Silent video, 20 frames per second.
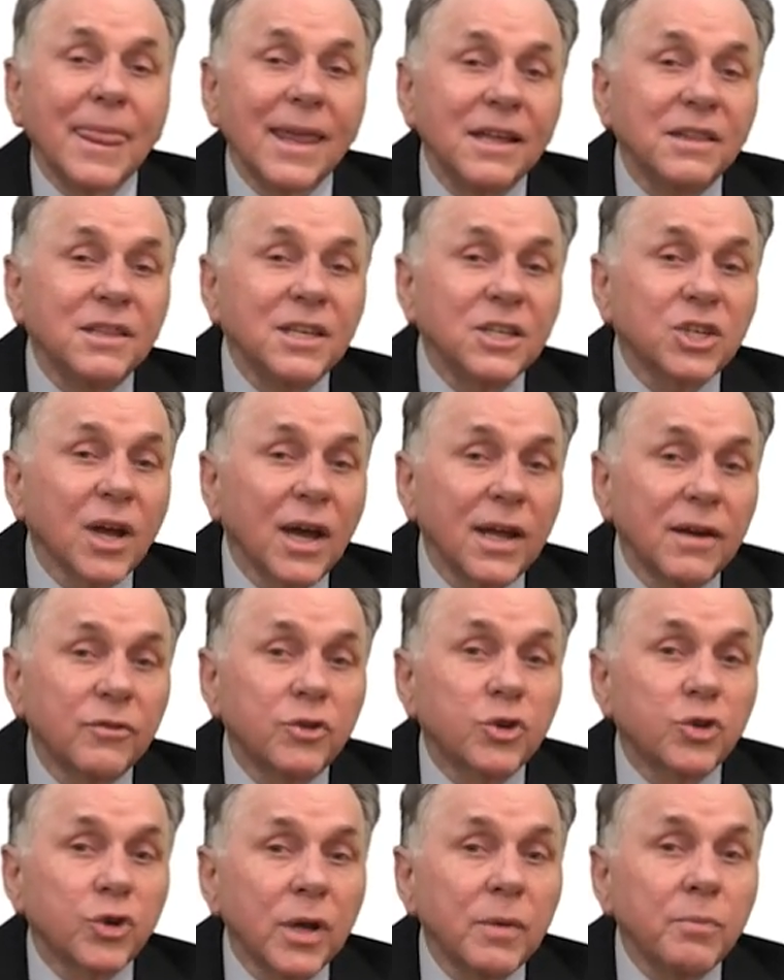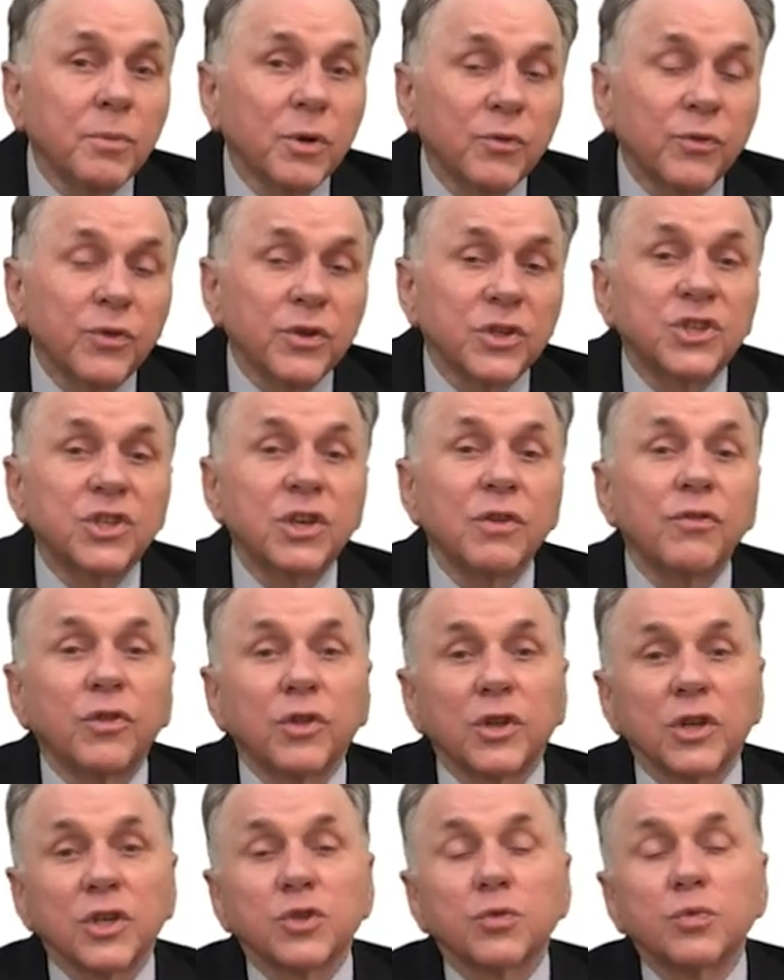And this kind of treatment for
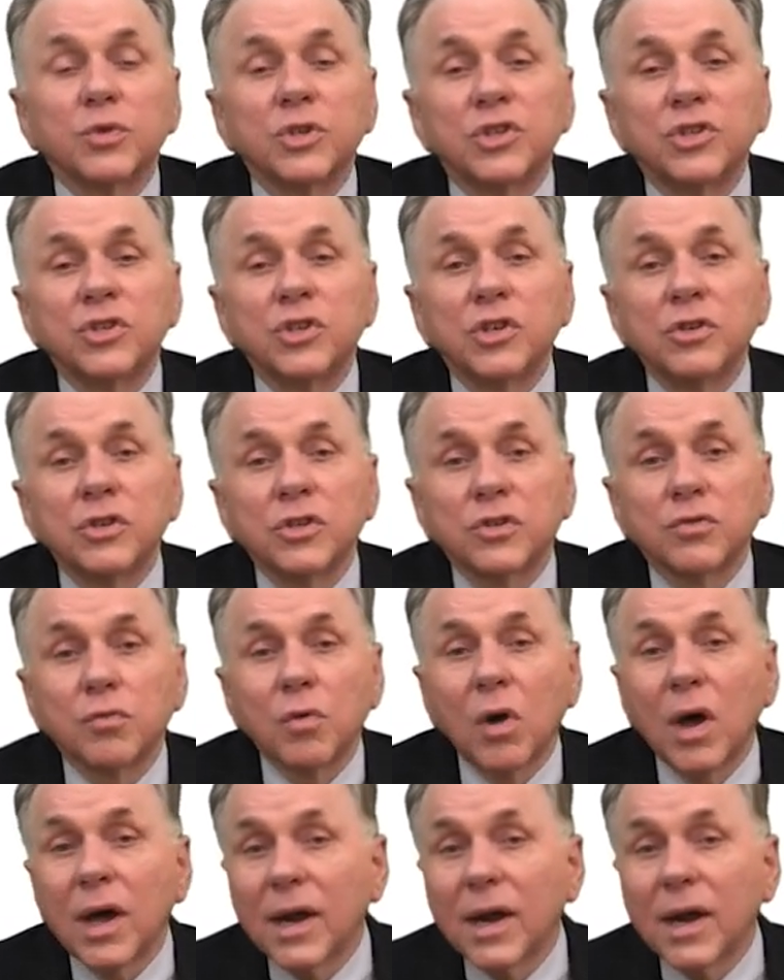syphilis was used